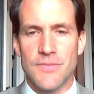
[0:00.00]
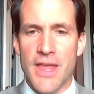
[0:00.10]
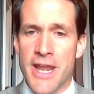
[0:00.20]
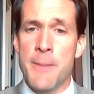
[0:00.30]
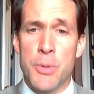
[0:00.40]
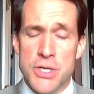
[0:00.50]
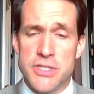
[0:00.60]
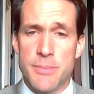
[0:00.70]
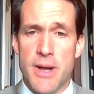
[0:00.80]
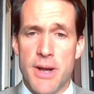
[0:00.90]
And I
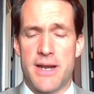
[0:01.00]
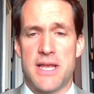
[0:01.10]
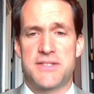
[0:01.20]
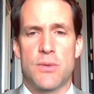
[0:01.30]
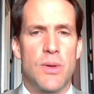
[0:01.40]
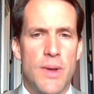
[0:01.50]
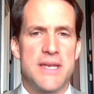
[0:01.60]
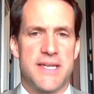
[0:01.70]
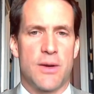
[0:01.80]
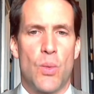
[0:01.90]
pushed him on, and I said, well,
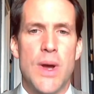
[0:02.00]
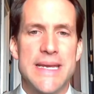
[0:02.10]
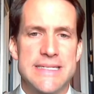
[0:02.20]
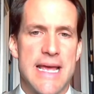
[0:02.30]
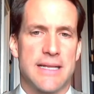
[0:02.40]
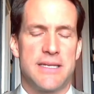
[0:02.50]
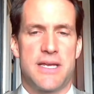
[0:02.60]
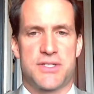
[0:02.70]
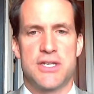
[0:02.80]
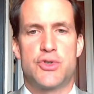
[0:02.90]
wait a second. What
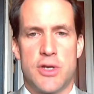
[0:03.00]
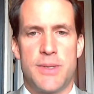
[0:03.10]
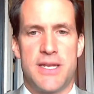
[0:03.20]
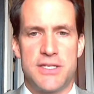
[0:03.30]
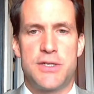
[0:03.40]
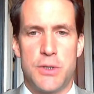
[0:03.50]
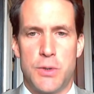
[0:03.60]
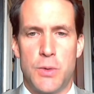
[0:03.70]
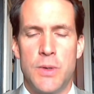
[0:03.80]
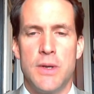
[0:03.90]
exactly does contributed
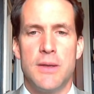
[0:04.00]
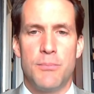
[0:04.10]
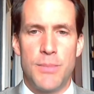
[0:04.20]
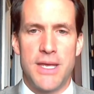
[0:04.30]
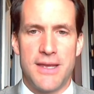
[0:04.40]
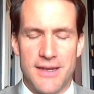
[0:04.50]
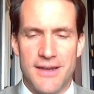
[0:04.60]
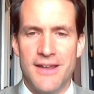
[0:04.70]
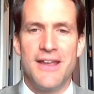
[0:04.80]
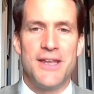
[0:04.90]
to
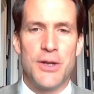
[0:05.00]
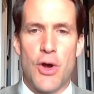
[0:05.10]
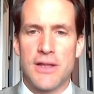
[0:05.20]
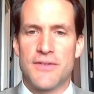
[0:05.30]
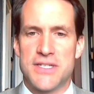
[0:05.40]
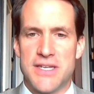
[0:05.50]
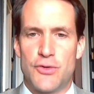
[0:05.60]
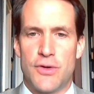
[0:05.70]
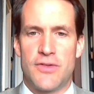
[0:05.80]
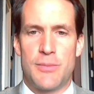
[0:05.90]
mean? All of us
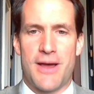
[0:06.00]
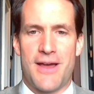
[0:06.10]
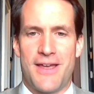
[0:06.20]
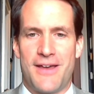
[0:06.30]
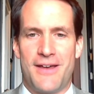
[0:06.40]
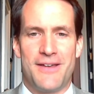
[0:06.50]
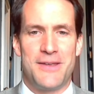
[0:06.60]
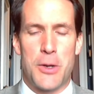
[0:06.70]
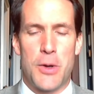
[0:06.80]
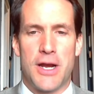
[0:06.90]
have driven by, a
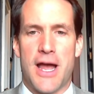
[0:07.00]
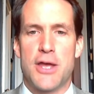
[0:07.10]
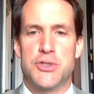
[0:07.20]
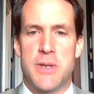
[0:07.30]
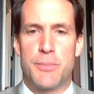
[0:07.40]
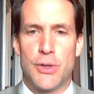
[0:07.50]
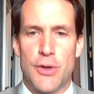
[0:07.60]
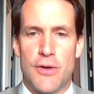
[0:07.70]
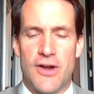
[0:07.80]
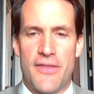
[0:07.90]
guy who's been pulled
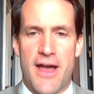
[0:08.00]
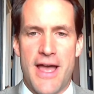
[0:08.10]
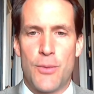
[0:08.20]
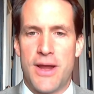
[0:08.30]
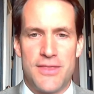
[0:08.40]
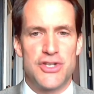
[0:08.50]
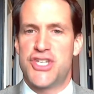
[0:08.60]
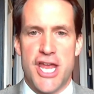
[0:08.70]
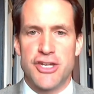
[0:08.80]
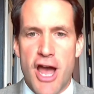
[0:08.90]
over on the highway, and there's
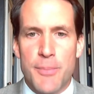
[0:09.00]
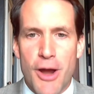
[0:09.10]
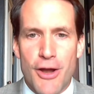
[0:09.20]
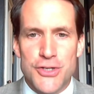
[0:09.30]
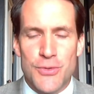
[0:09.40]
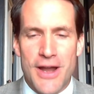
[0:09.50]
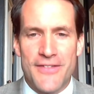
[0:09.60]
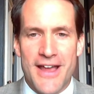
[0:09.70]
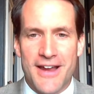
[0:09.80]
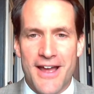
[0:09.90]
10 cop cars
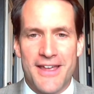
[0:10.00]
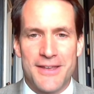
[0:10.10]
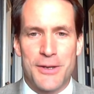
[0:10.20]
around that guy.